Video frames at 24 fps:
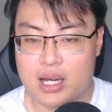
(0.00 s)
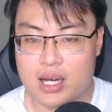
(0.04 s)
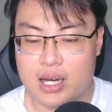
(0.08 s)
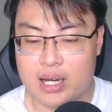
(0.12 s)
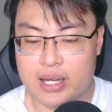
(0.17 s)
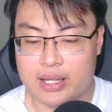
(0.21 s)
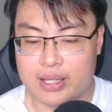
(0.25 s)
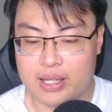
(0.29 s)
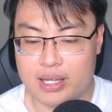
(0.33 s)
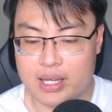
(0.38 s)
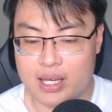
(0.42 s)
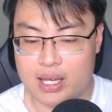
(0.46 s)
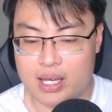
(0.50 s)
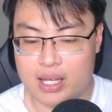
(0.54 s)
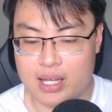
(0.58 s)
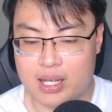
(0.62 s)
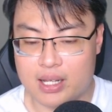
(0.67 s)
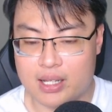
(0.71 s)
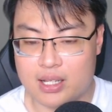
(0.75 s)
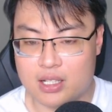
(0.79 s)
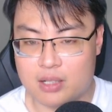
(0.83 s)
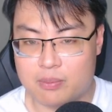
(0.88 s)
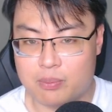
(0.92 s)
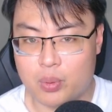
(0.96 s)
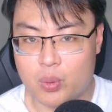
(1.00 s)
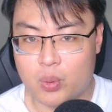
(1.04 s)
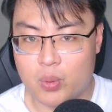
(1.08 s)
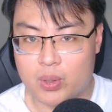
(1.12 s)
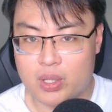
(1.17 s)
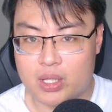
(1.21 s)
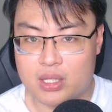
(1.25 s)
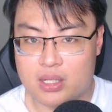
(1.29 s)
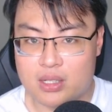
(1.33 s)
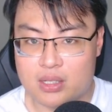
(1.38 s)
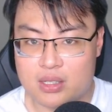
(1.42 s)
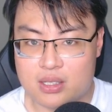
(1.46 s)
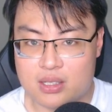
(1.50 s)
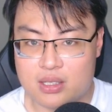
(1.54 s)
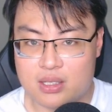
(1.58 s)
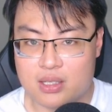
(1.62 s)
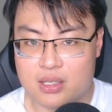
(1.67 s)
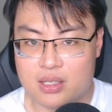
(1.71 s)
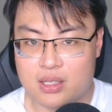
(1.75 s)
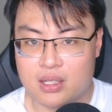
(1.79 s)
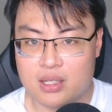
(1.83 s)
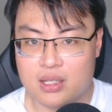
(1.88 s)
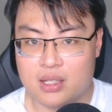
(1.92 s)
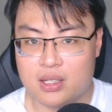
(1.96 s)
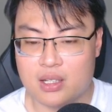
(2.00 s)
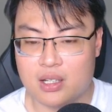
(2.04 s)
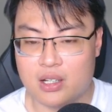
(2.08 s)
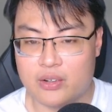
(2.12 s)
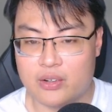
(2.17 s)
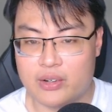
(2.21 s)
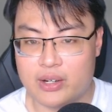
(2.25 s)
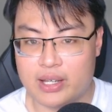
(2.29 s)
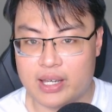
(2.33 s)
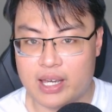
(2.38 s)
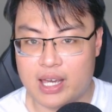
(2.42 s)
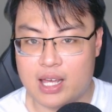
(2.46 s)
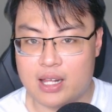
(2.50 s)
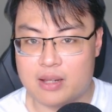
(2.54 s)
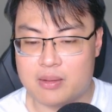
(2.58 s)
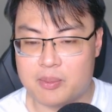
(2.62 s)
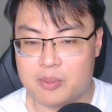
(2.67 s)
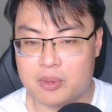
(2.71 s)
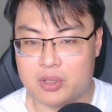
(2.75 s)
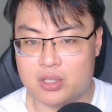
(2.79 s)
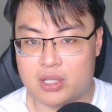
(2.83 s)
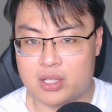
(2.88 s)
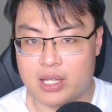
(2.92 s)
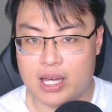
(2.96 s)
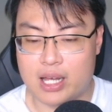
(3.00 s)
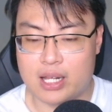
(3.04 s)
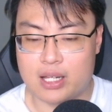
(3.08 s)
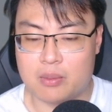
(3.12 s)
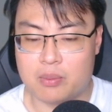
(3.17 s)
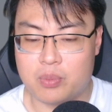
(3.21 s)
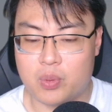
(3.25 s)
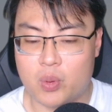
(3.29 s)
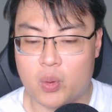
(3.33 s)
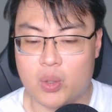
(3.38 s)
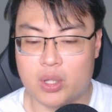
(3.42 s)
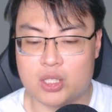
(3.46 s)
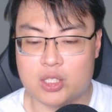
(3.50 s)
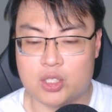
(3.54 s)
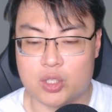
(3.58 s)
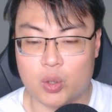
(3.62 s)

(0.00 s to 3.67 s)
I can add another point. Or I can add another point.